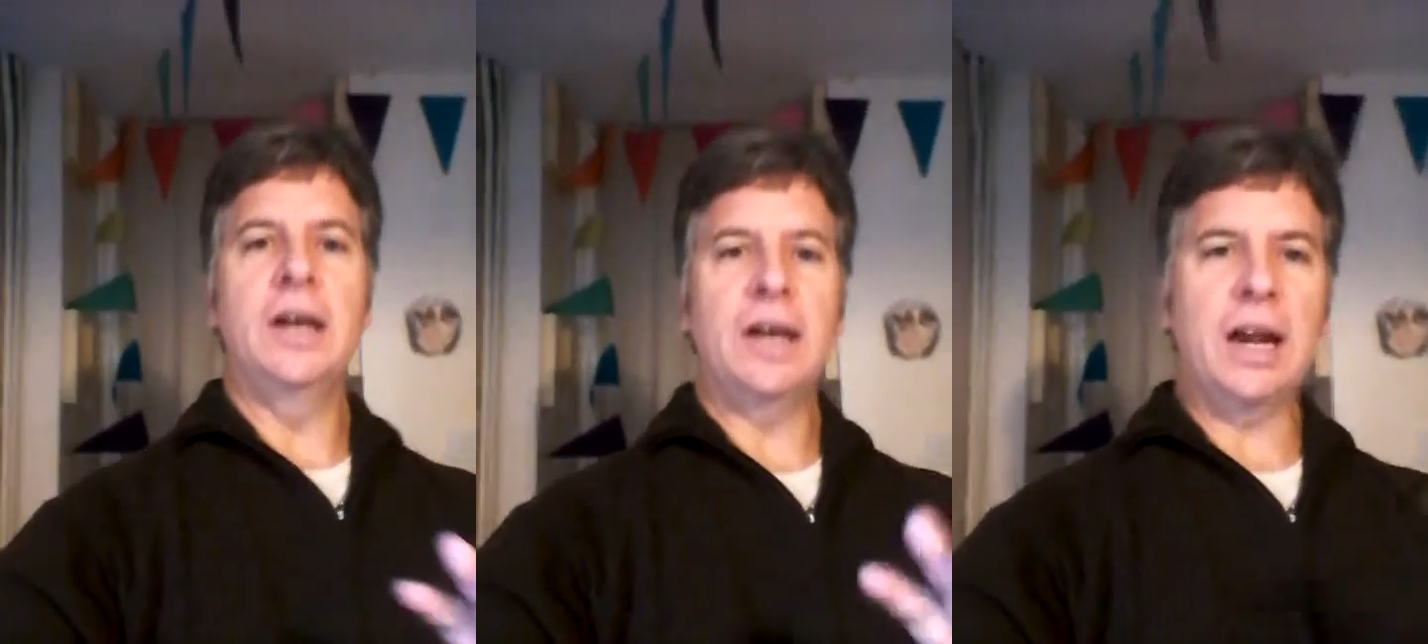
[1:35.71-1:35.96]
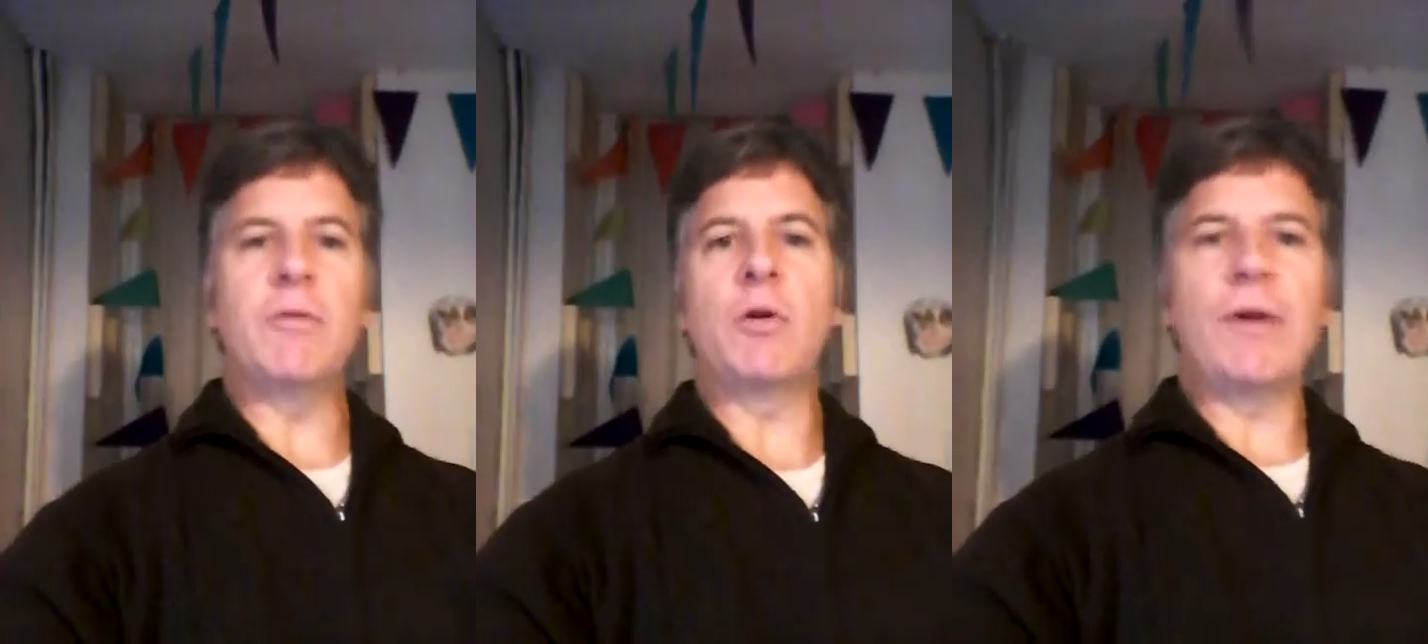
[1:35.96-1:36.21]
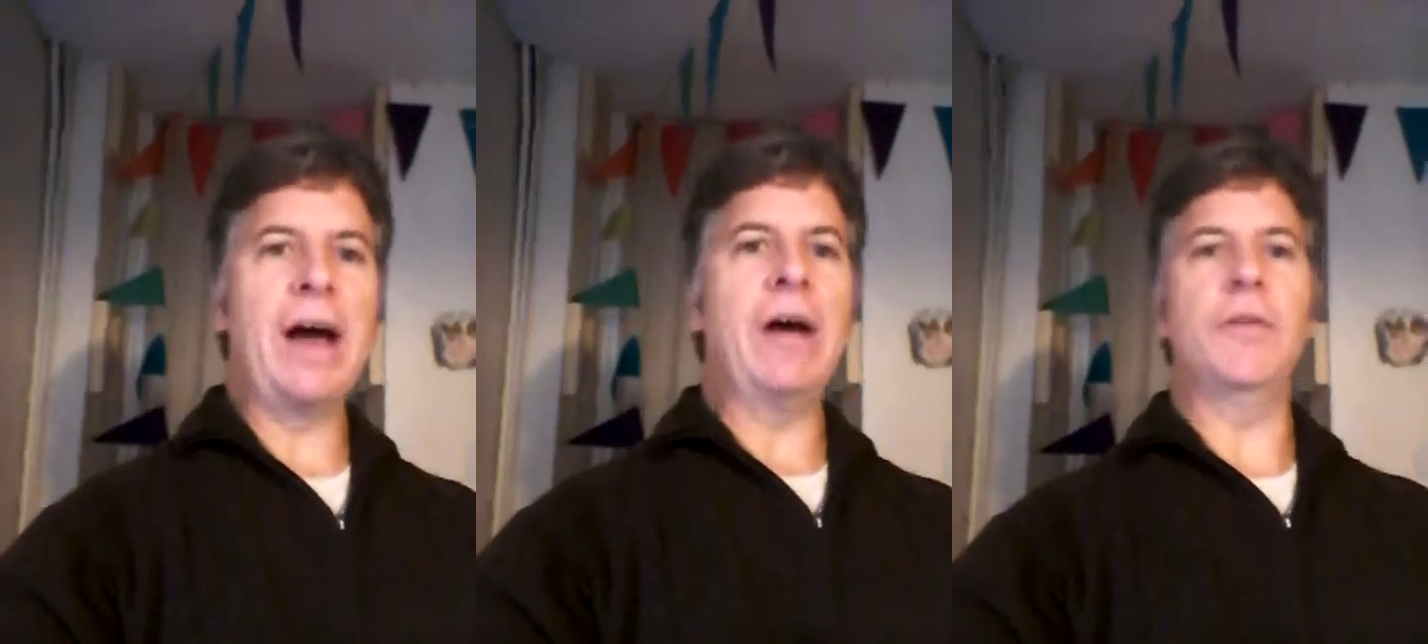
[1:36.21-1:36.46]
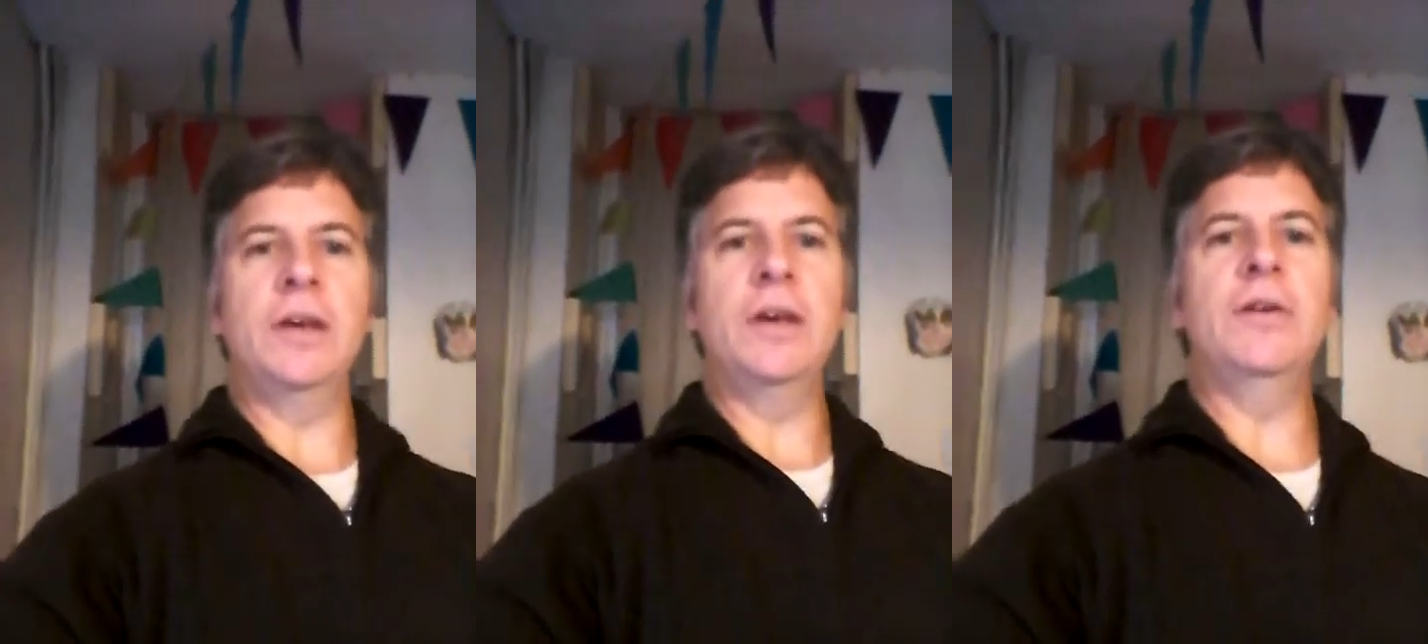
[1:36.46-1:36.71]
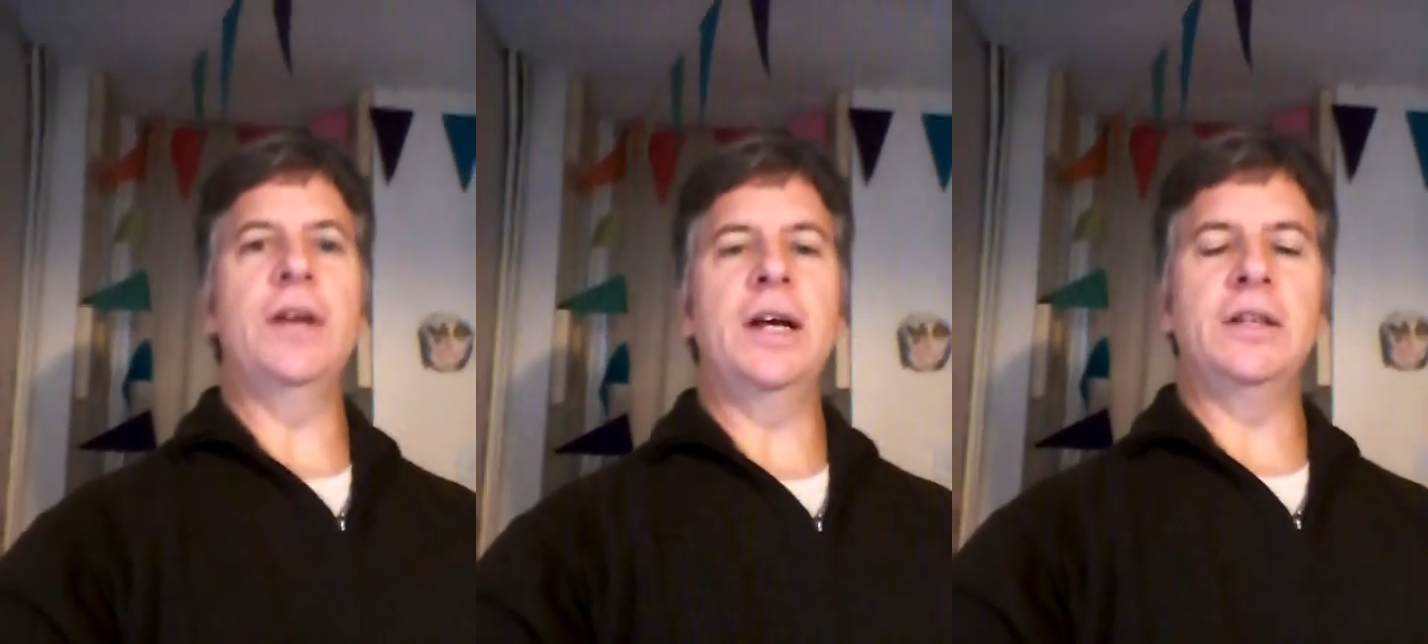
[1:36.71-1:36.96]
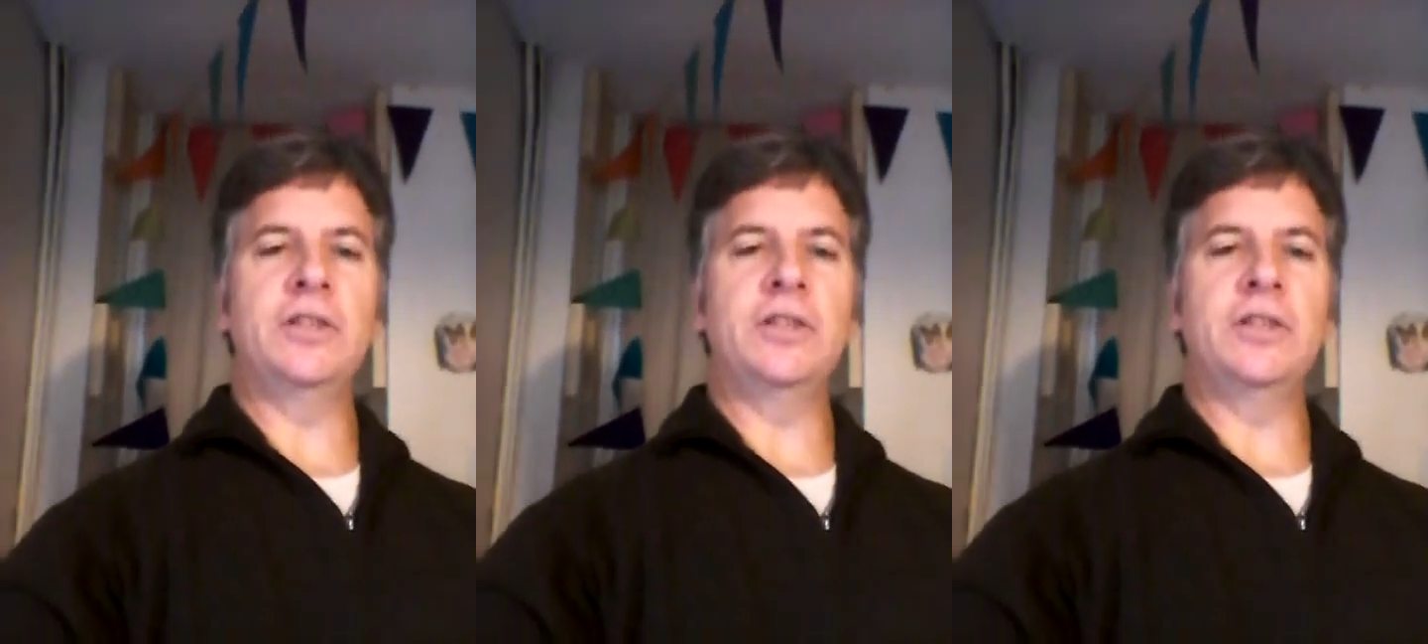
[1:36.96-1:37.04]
kind of around the internet.